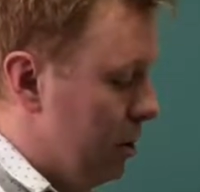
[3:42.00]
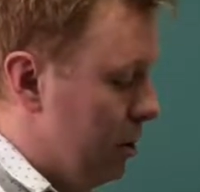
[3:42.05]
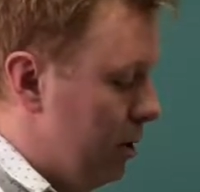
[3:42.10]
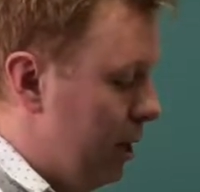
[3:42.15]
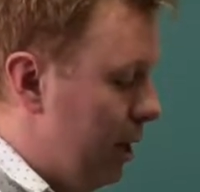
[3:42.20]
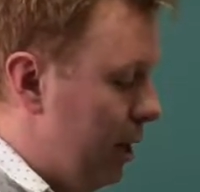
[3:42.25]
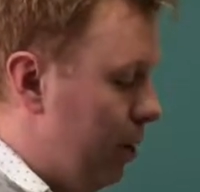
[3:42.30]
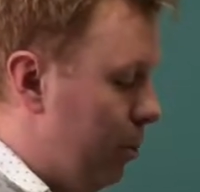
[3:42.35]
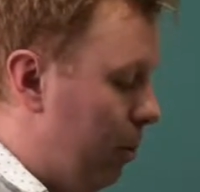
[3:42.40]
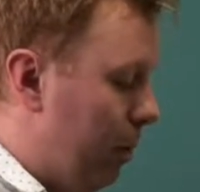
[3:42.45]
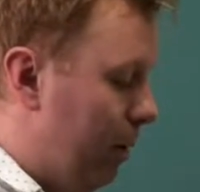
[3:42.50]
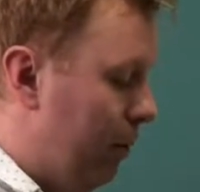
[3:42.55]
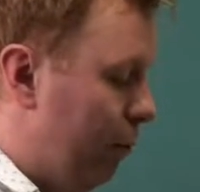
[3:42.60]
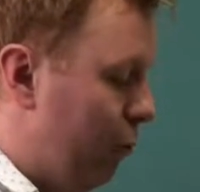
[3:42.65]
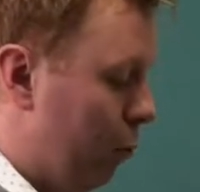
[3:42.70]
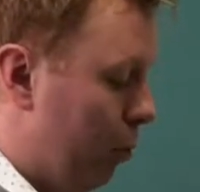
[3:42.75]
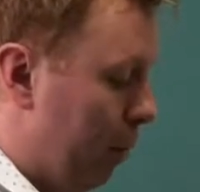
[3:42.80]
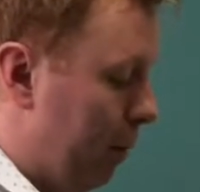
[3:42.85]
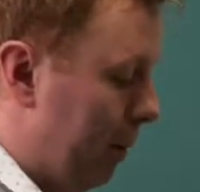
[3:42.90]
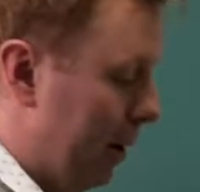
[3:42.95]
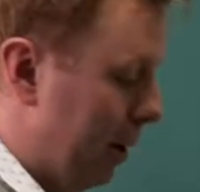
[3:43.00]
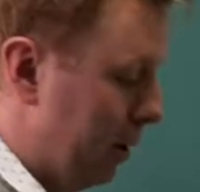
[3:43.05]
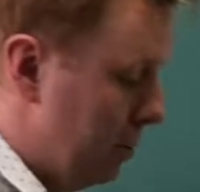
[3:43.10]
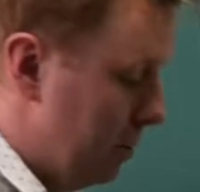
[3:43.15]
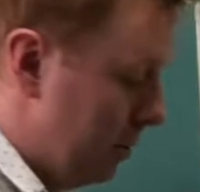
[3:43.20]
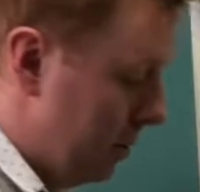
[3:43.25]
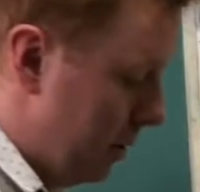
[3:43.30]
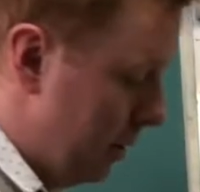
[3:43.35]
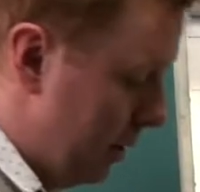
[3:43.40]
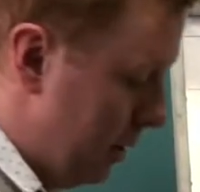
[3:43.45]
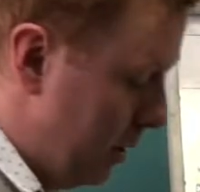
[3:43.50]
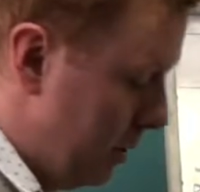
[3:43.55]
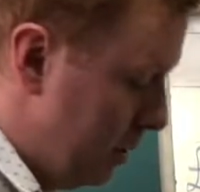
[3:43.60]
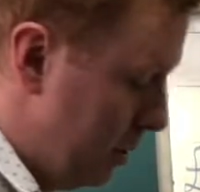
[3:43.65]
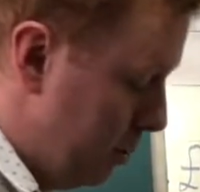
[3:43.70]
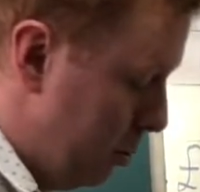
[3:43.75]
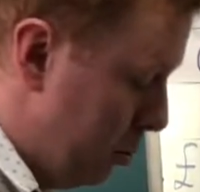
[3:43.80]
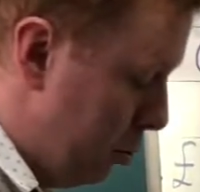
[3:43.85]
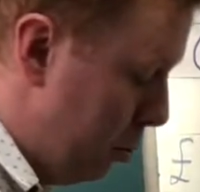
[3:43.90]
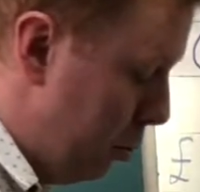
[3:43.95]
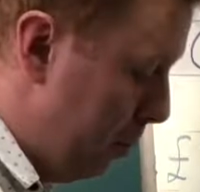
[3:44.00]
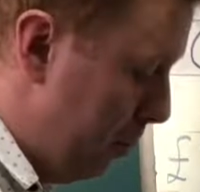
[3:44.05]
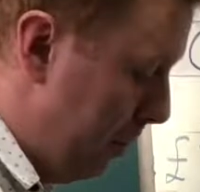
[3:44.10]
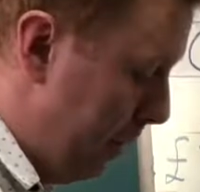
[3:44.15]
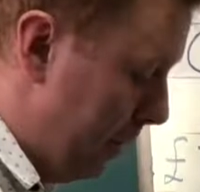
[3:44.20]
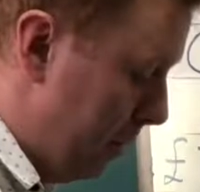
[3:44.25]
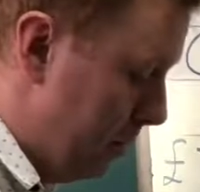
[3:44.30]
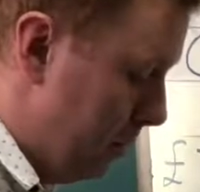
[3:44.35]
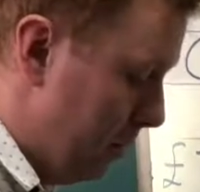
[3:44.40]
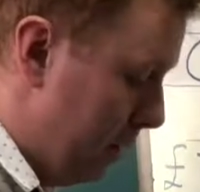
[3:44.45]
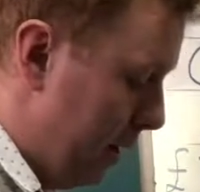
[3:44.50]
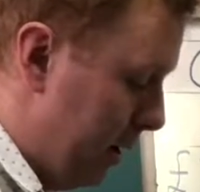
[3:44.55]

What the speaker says: take away £4 is £2.